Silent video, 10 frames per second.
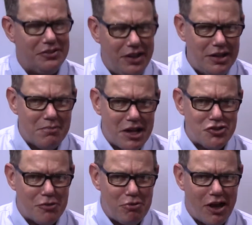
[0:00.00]
thing that makes
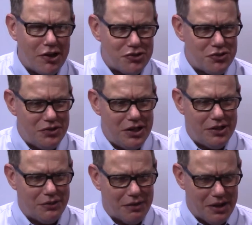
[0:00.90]
our products unique
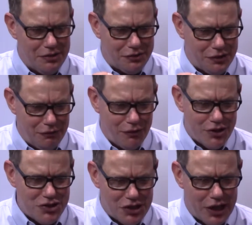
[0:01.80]
and
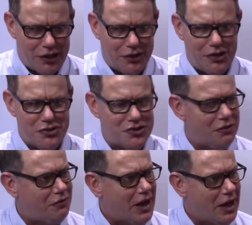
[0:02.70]
differentiated is the
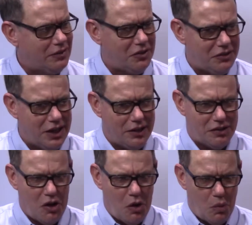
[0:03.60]
fact that
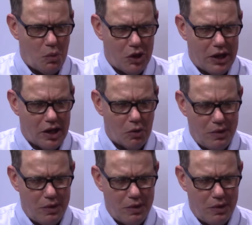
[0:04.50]
we